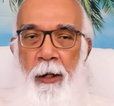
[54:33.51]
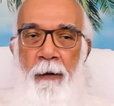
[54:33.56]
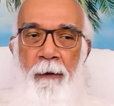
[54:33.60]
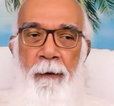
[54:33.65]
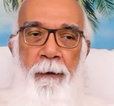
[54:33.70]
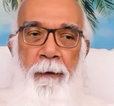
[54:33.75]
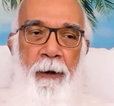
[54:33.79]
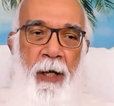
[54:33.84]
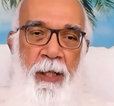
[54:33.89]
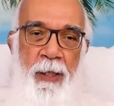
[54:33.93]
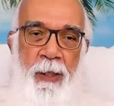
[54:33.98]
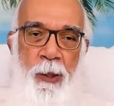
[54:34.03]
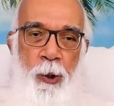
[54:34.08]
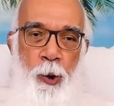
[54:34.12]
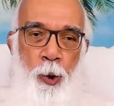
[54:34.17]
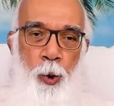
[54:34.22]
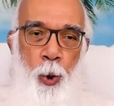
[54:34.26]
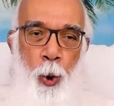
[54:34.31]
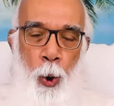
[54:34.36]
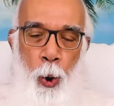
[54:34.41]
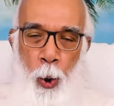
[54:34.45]
First
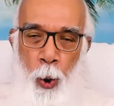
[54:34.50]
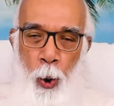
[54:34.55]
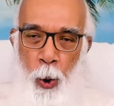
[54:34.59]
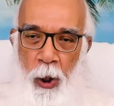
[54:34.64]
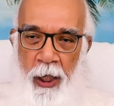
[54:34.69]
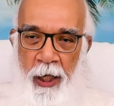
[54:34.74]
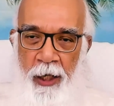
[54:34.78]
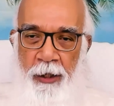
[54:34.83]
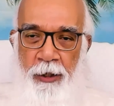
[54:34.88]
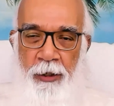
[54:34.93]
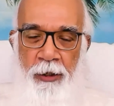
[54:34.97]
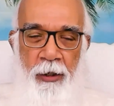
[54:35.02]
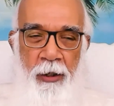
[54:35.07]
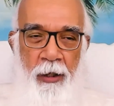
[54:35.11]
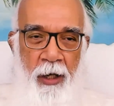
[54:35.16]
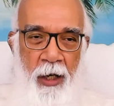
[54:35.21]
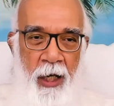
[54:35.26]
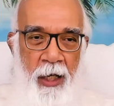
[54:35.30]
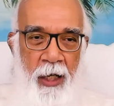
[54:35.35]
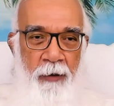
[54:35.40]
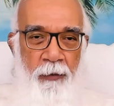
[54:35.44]
to know it.
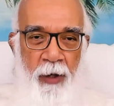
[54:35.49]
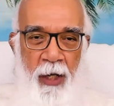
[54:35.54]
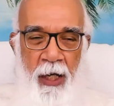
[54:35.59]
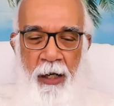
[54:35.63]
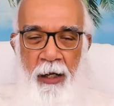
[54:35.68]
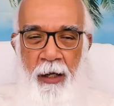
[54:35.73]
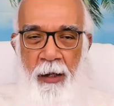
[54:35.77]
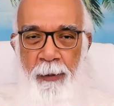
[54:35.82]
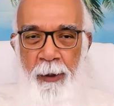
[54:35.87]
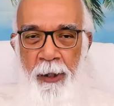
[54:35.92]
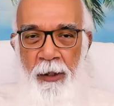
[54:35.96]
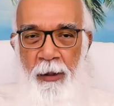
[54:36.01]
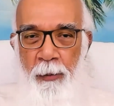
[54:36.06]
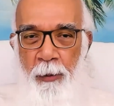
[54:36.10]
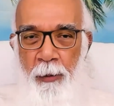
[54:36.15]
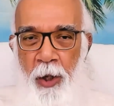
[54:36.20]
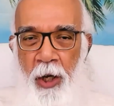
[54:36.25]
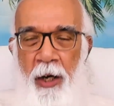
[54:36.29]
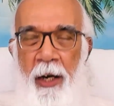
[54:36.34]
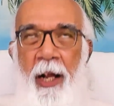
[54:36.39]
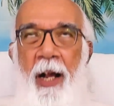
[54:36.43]
I wake up in the
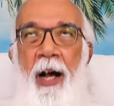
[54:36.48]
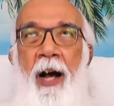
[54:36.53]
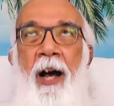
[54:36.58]
morning.